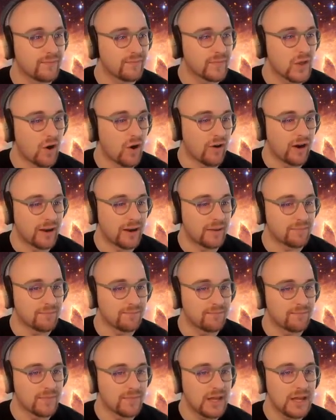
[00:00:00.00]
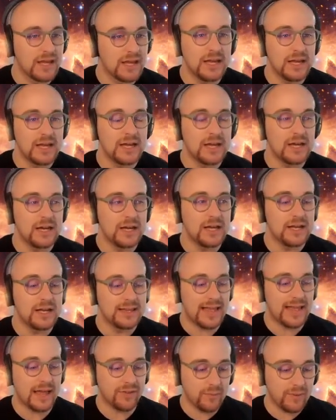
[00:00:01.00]
All right.
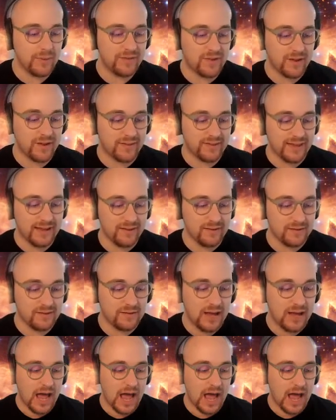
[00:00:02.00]
Now that we've done this,